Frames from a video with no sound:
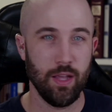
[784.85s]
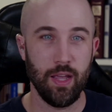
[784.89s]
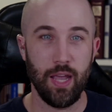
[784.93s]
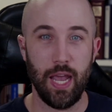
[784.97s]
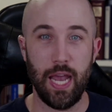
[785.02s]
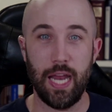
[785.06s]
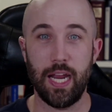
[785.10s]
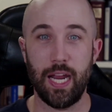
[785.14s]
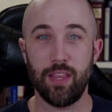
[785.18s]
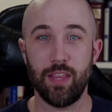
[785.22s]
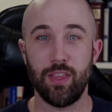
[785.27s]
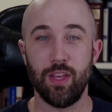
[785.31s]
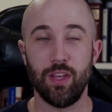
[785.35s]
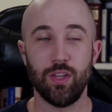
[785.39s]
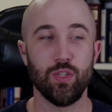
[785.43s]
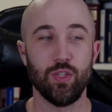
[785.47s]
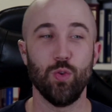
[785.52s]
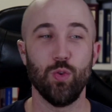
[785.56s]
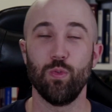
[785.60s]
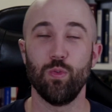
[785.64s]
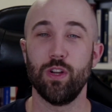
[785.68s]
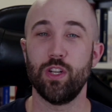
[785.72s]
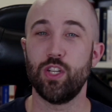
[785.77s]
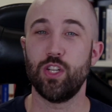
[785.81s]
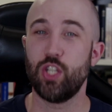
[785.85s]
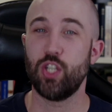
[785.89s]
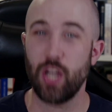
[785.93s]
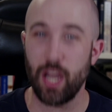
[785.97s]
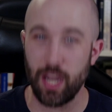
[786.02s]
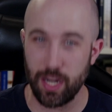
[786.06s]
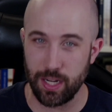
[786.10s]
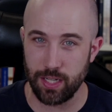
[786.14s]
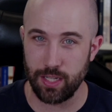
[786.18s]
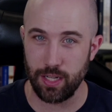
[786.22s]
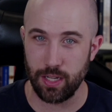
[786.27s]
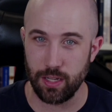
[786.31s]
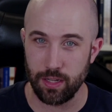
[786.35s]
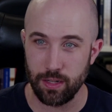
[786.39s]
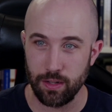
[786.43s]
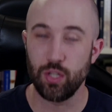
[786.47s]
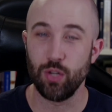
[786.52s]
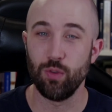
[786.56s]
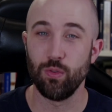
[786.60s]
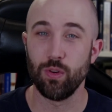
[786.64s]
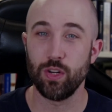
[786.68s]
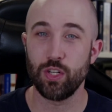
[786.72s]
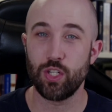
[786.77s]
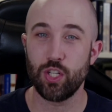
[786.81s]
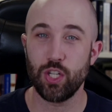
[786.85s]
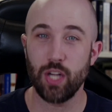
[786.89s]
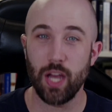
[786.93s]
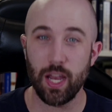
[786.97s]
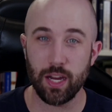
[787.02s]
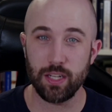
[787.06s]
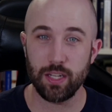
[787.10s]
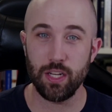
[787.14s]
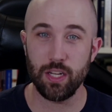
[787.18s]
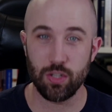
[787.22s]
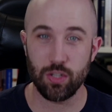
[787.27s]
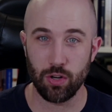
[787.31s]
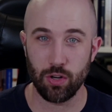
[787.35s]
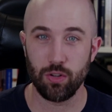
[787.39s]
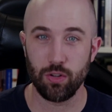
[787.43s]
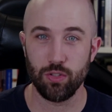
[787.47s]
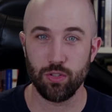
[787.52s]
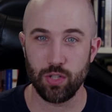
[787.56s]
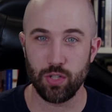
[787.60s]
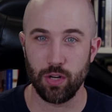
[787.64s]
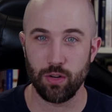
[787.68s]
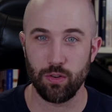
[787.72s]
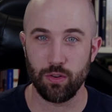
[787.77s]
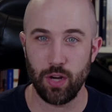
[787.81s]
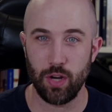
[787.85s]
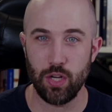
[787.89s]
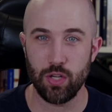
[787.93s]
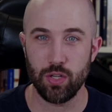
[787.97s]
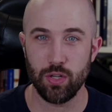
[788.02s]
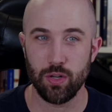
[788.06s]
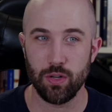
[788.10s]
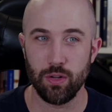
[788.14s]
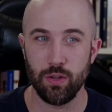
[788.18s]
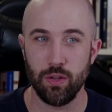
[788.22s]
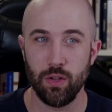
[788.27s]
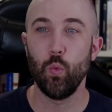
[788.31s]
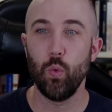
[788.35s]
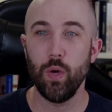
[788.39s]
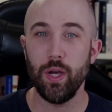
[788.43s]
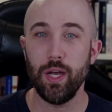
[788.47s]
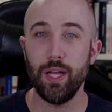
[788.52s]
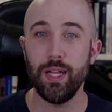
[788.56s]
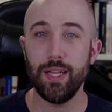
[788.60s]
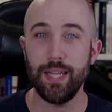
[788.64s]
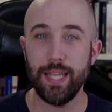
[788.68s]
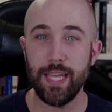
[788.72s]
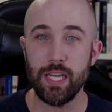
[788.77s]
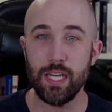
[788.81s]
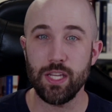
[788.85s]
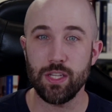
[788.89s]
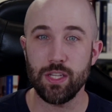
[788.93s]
And I think to reject eternal generation will